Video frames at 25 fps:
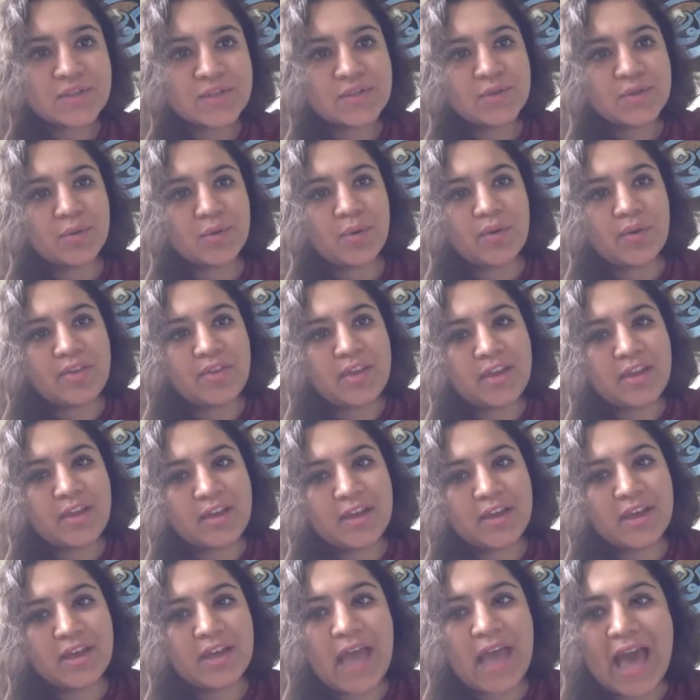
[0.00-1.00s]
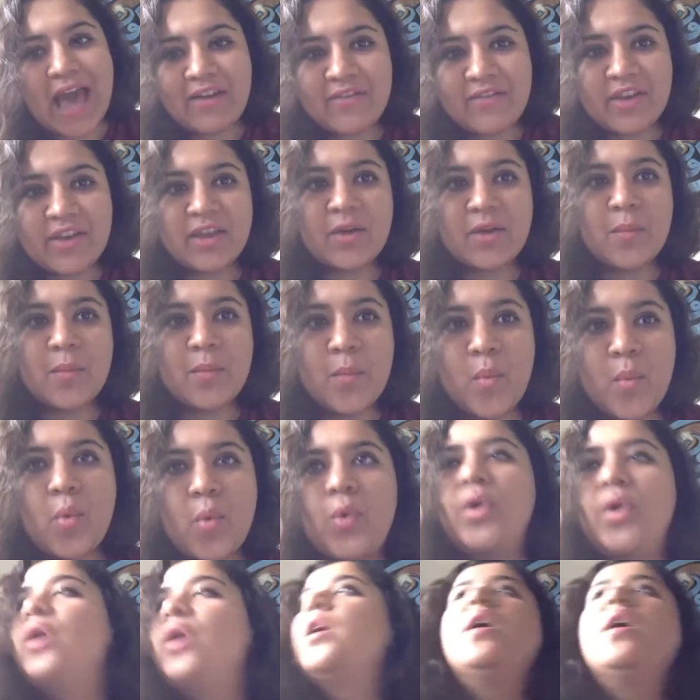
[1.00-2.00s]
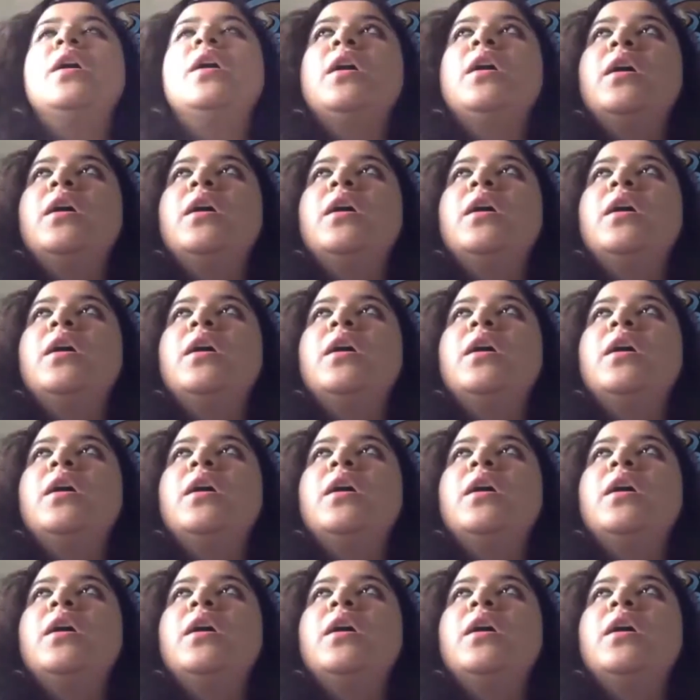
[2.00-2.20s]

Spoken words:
So I think having more